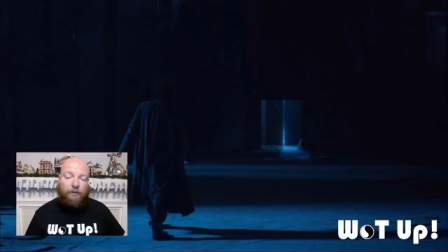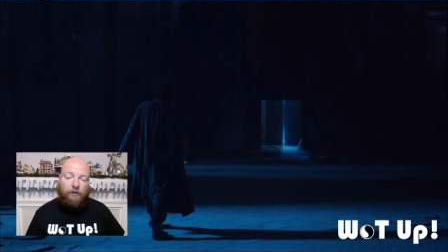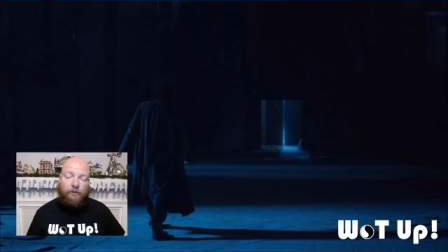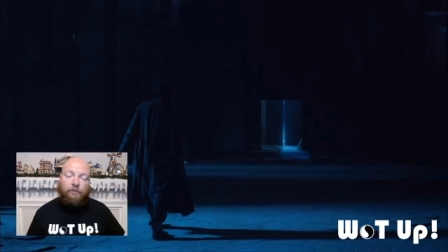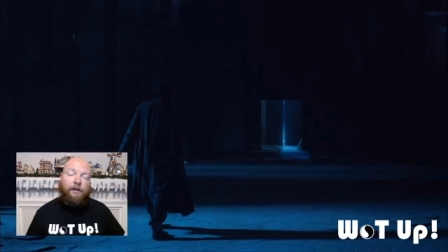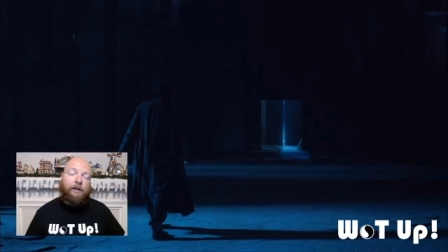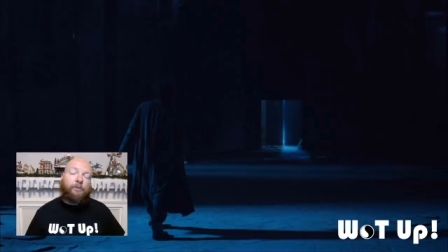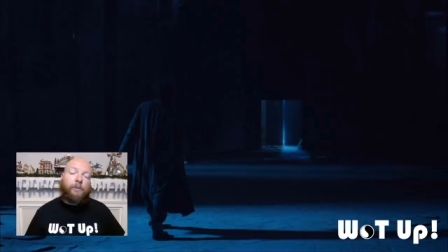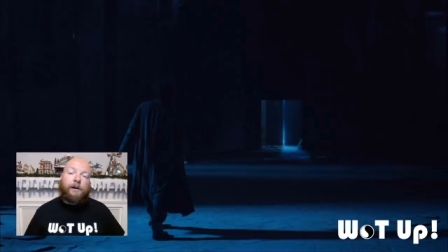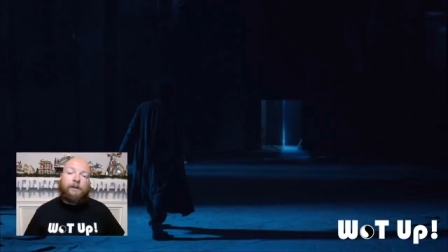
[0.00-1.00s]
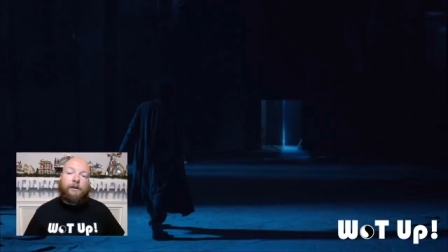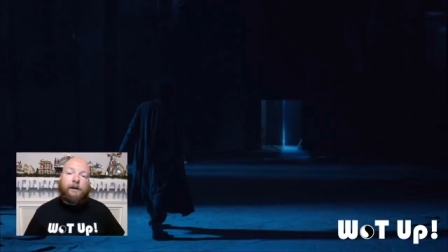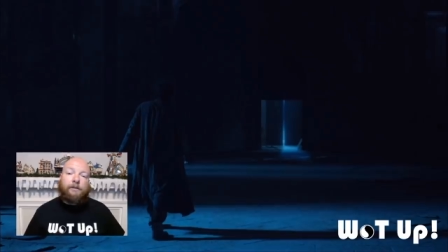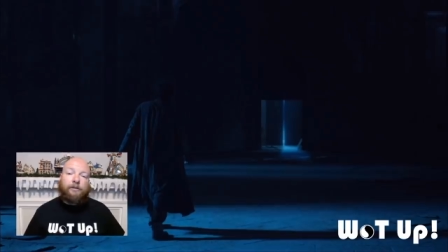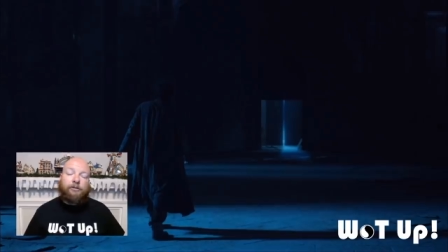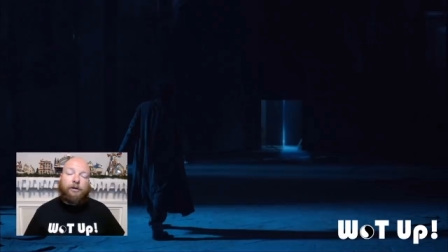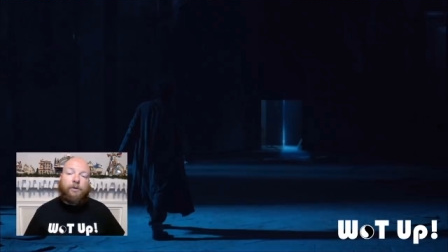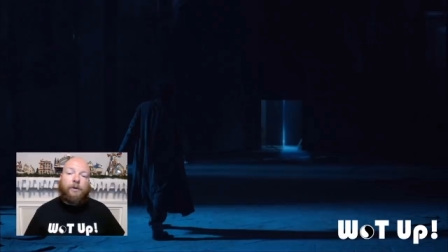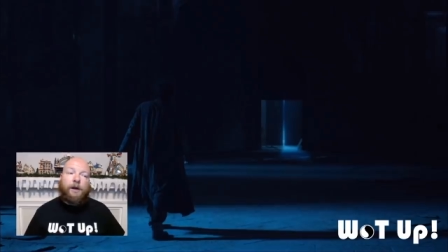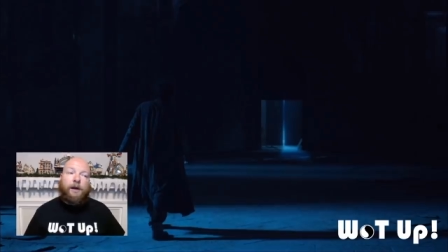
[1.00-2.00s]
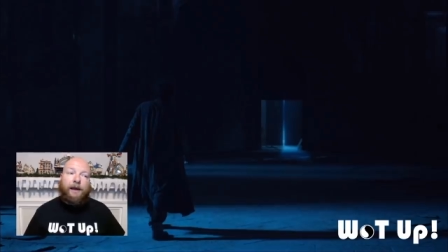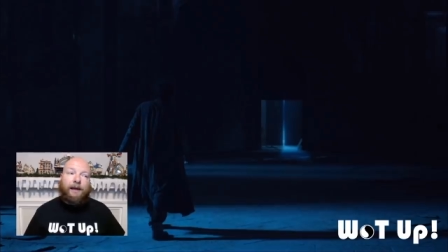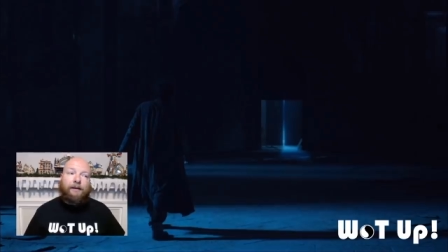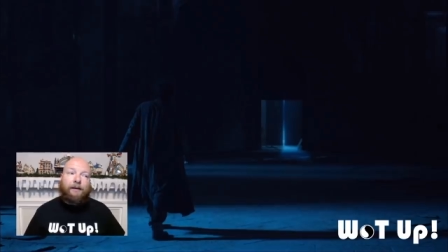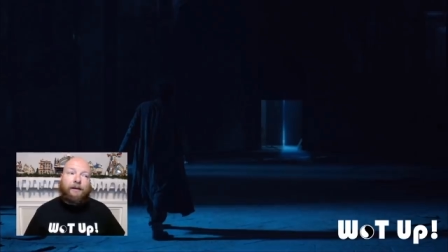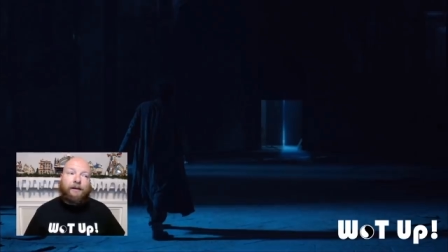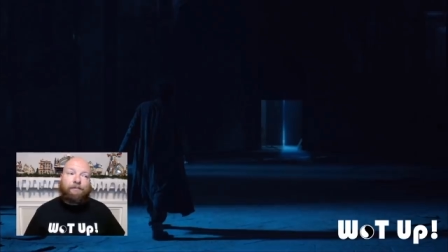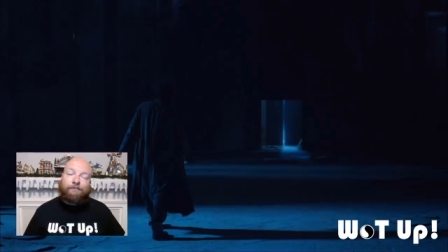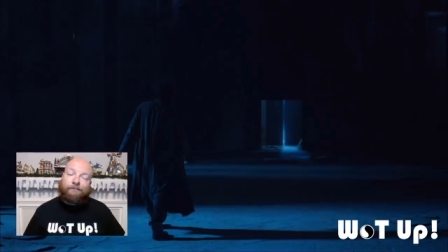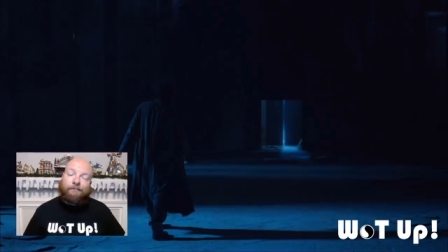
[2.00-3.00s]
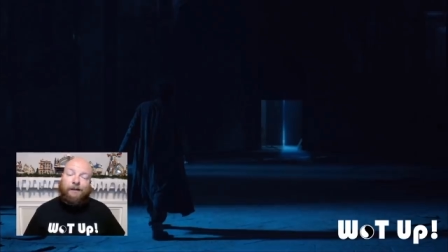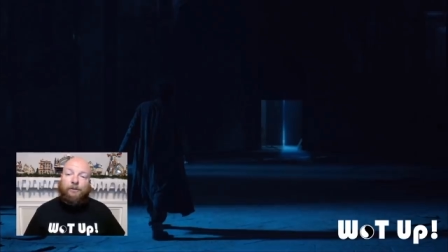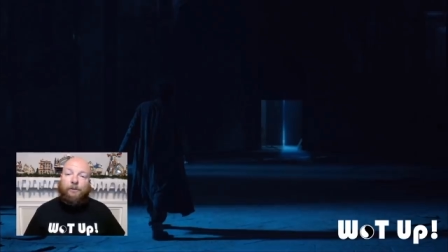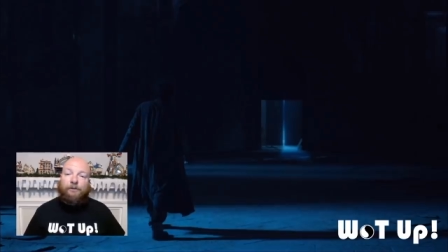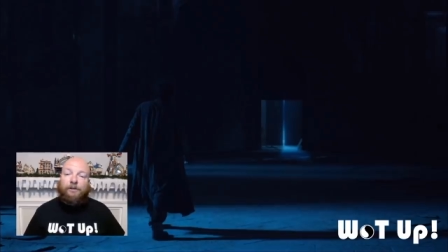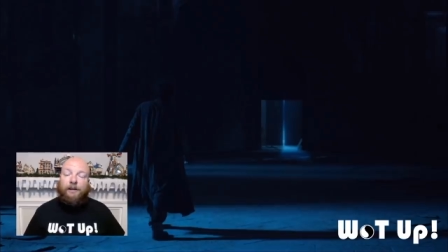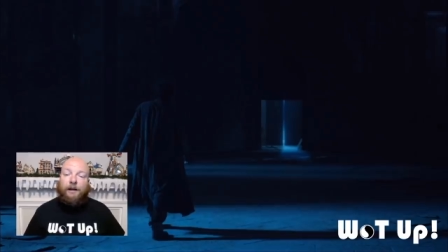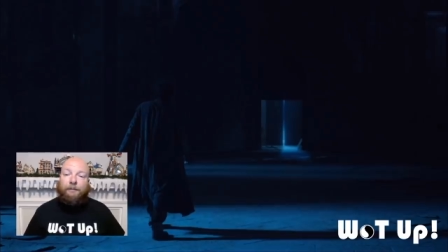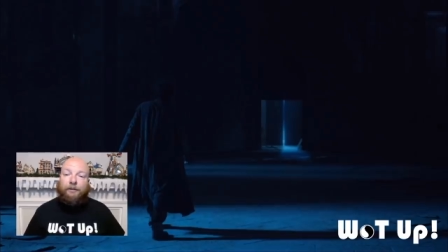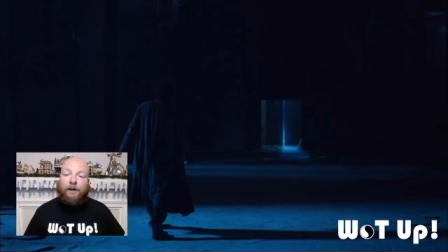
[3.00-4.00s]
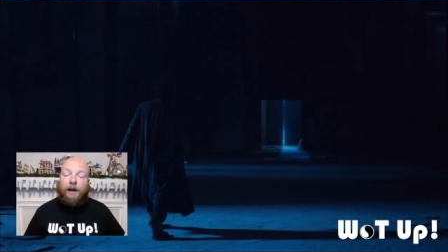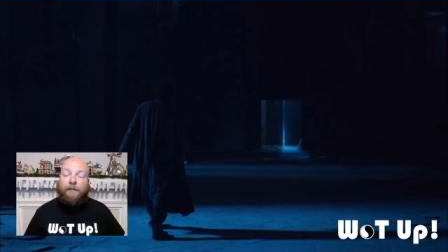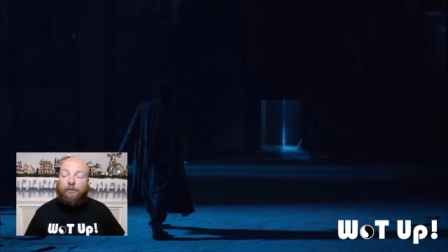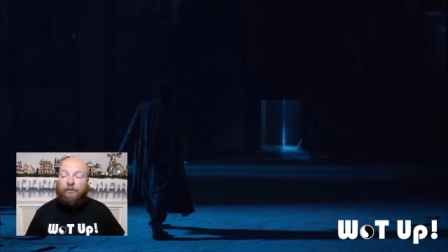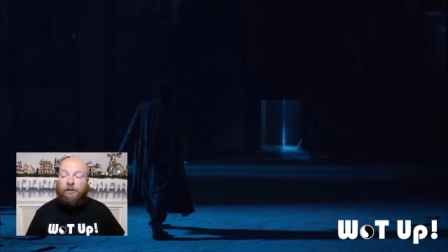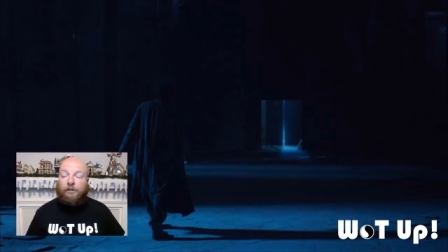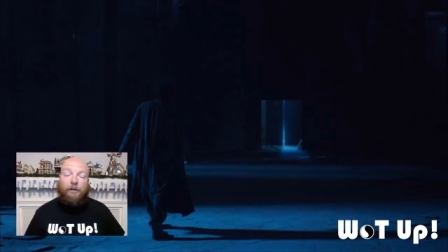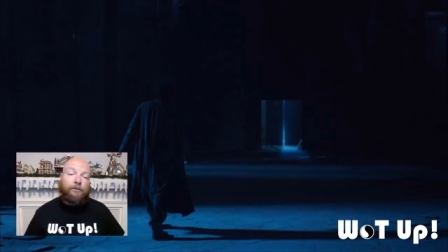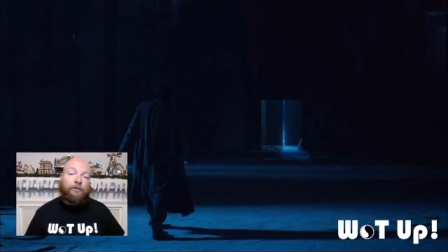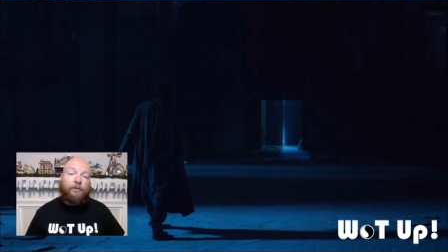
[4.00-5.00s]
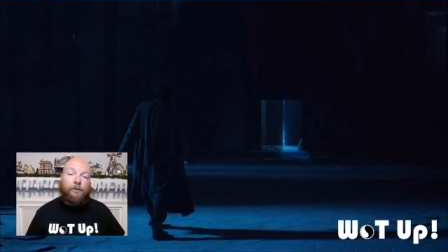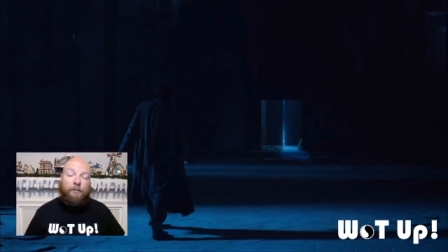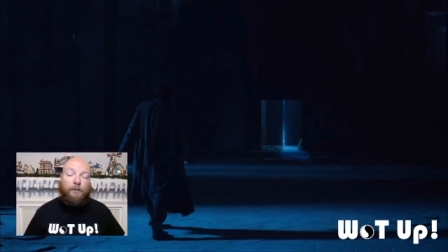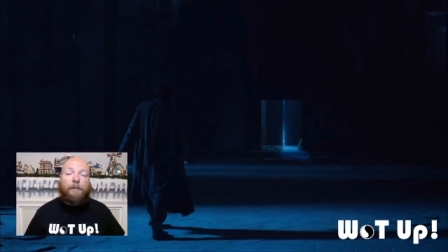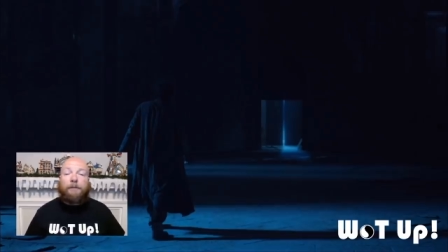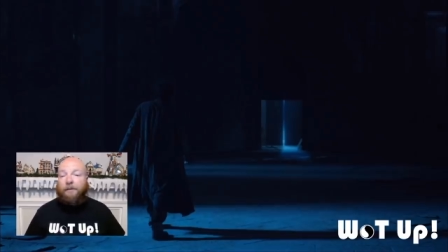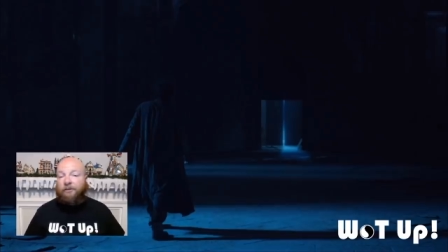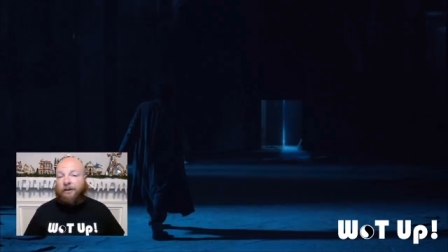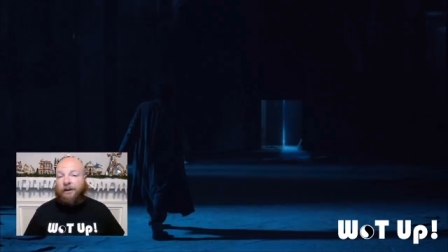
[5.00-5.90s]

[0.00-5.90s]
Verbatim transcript: They're using it as well in the in the show, and uh, until we see it a couple of times or see it run through, we're probably missing